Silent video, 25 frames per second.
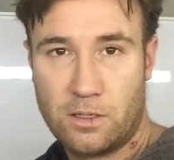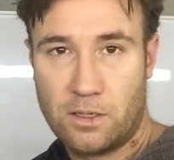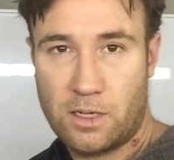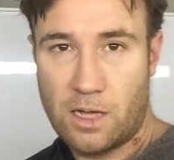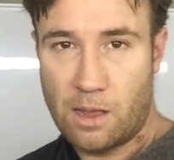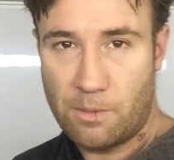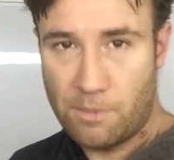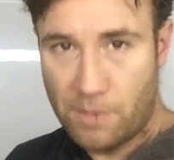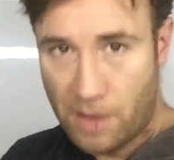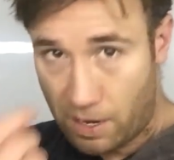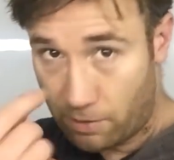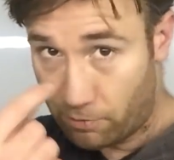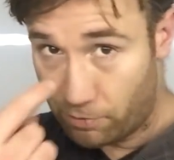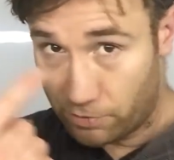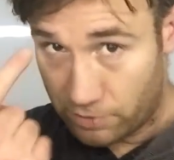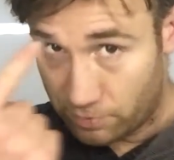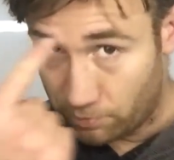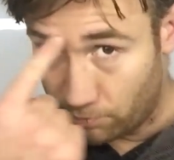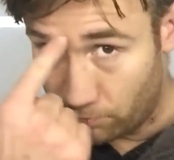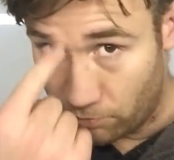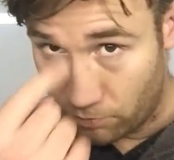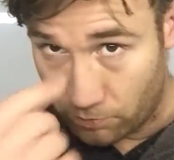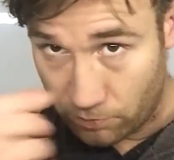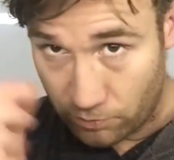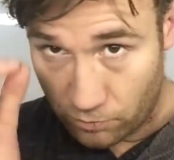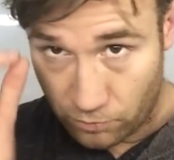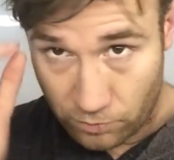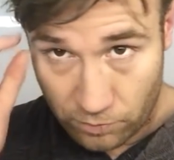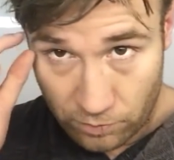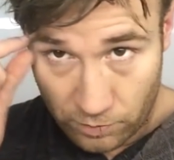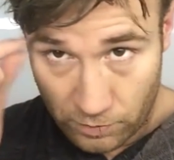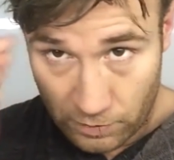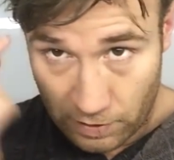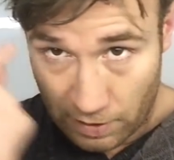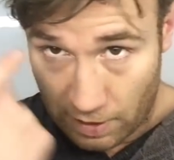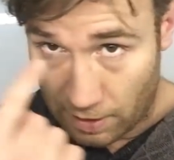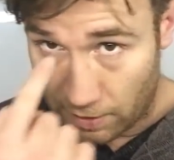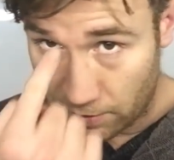come back with some
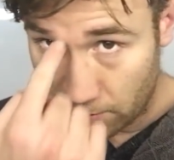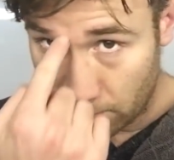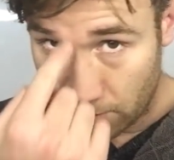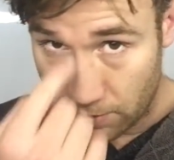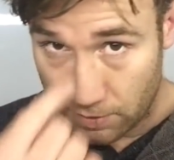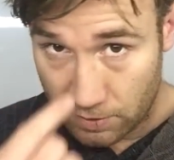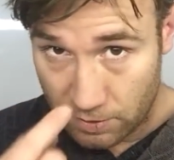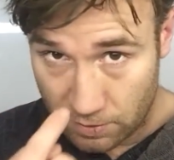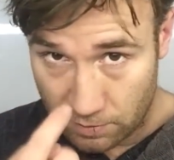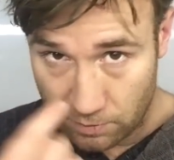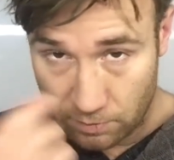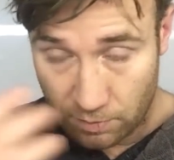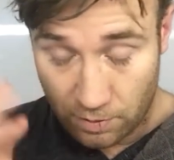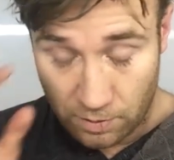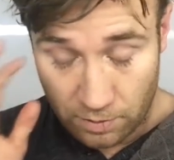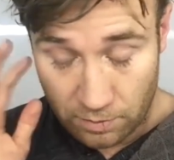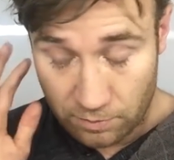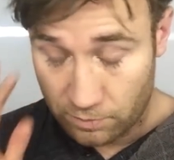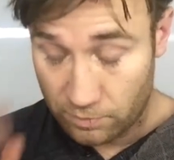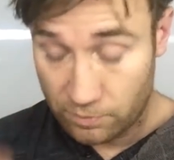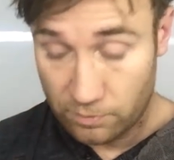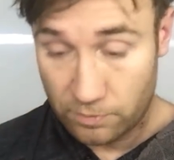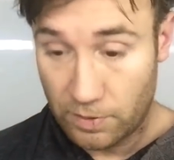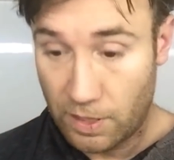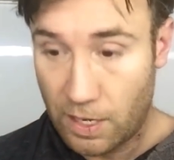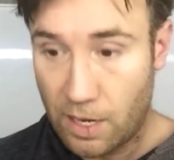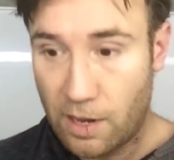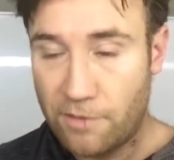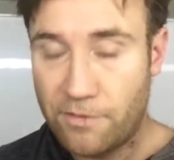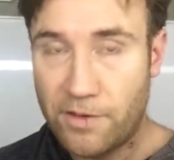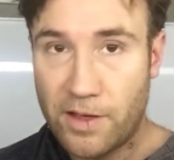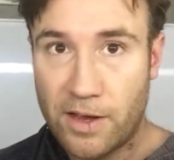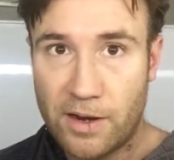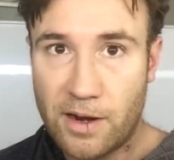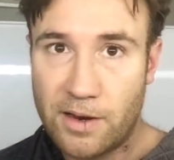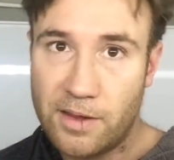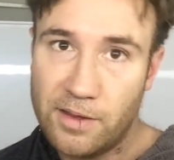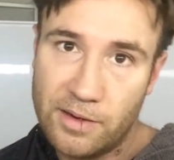glasses. Oh, yeah, I
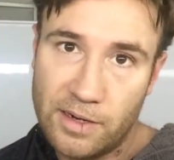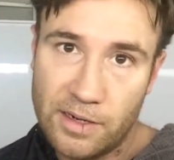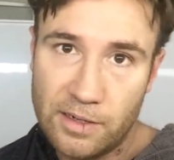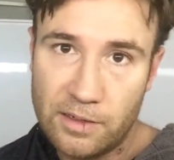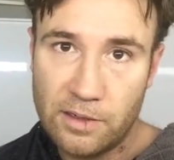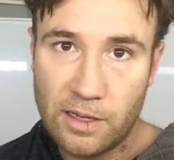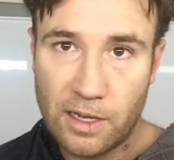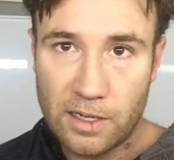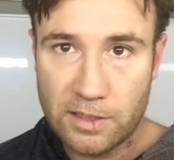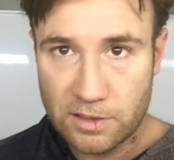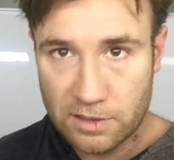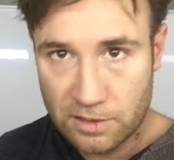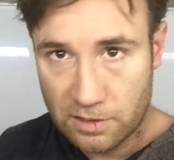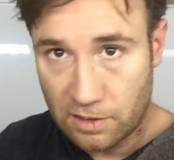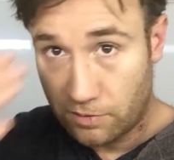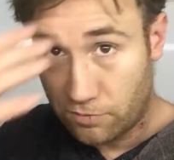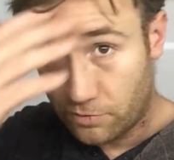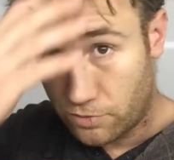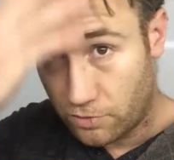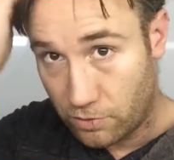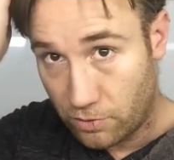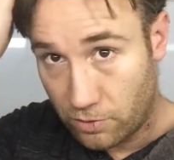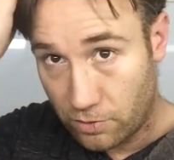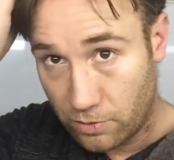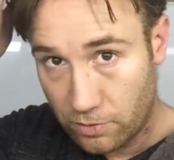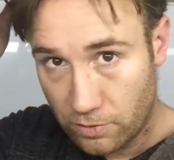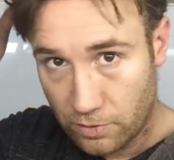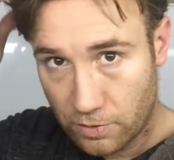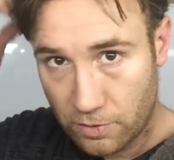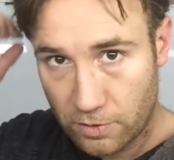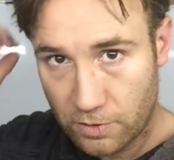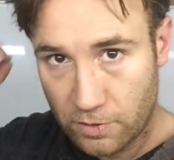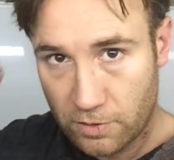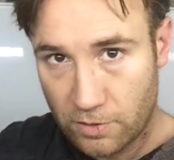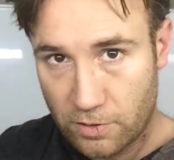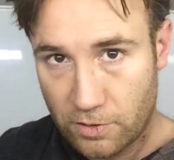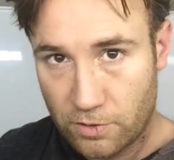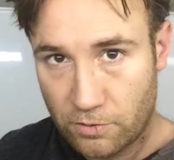found out I need glasses after all,
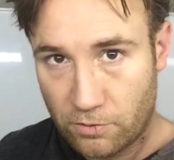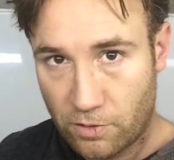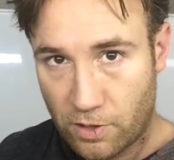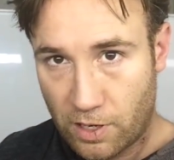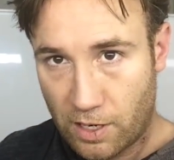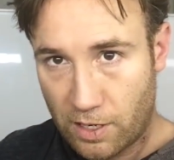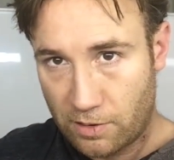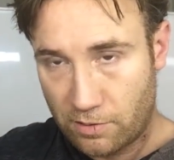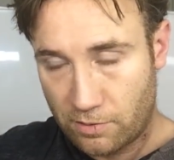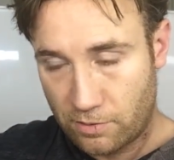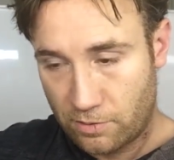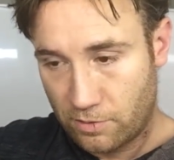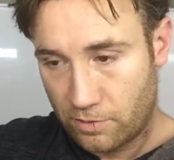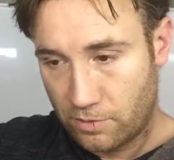right?